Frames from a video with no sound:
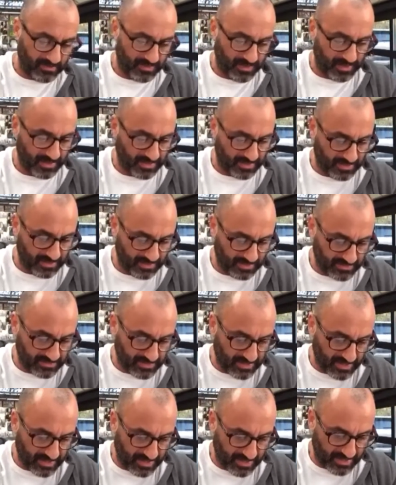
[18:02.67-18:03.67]
That is
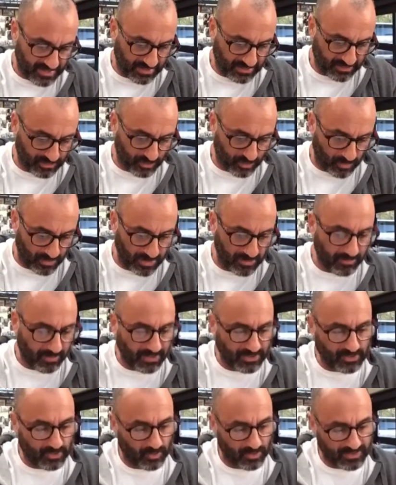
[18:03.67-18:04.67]
a twenty by
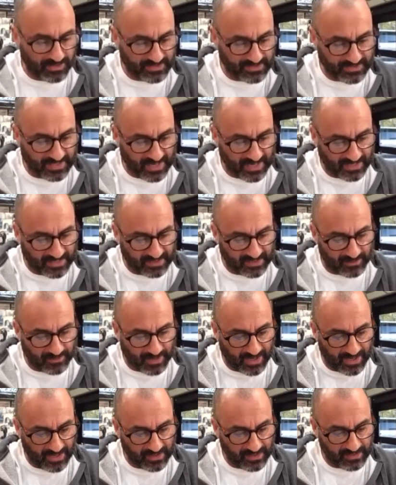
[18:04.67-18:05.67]
twenty stack in the
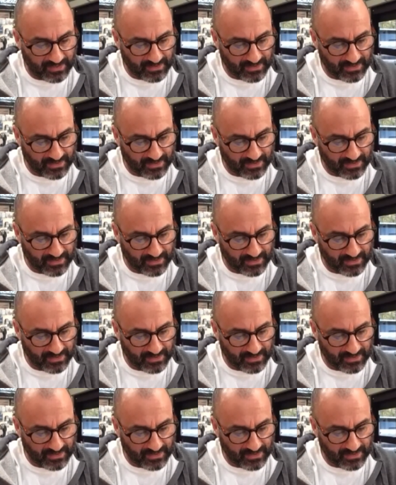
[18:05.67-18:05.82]
back.